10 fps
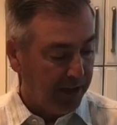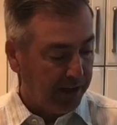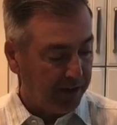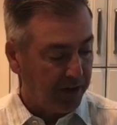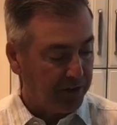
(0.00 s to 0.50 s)

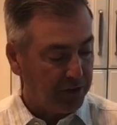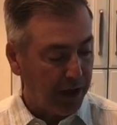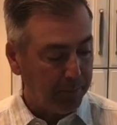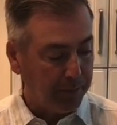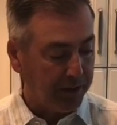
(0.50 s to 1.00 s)
And then on
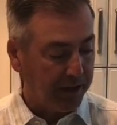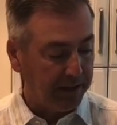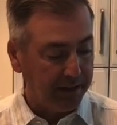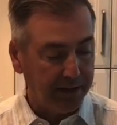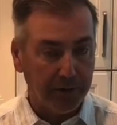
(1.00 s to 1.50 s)
top, when I
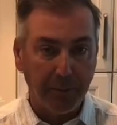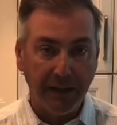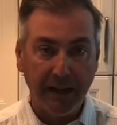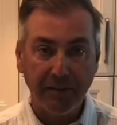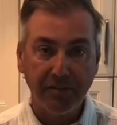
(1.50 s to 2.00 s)
layer my
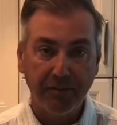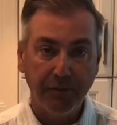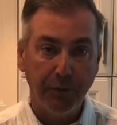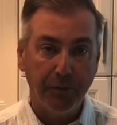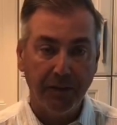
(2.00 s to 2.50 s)
last
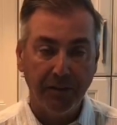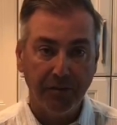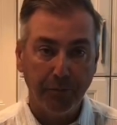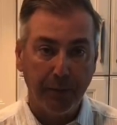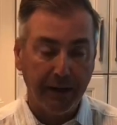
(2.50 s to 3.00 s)
few things
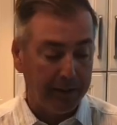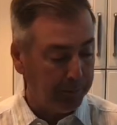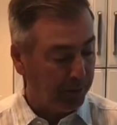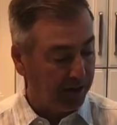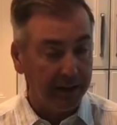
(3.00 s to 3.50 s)
of
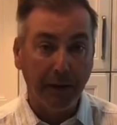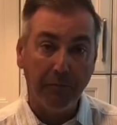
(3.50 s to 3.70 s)
pineapple, I lay them